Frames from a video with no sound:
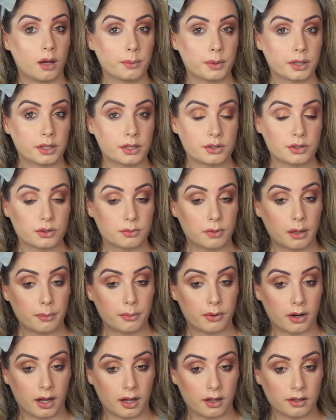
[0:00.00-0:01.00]
I'm gonna do my
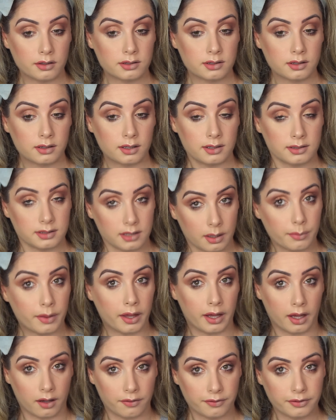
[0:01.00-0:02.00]
brows. This time
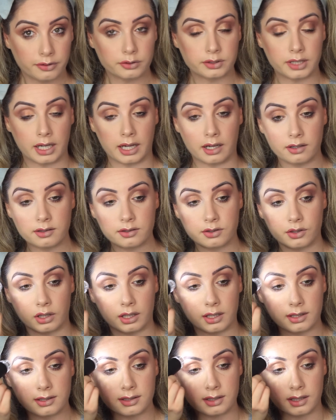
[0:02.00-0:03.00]
they are filled out, so
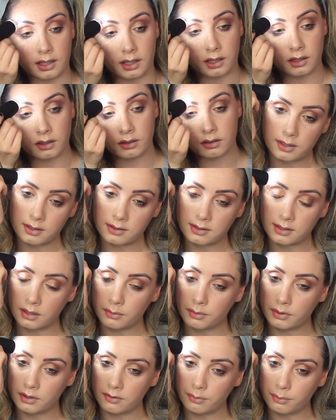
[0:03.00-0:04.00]
let's see. I can see
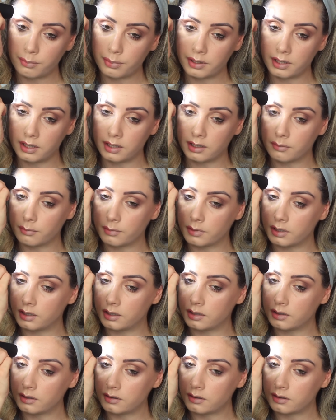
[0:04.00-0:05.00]
a bit of
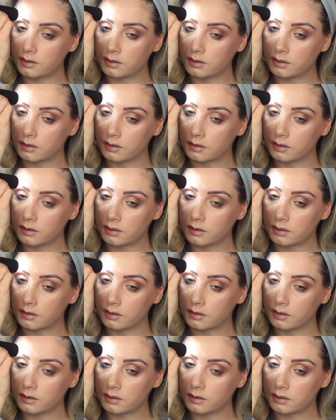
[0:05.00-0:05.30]
pigment.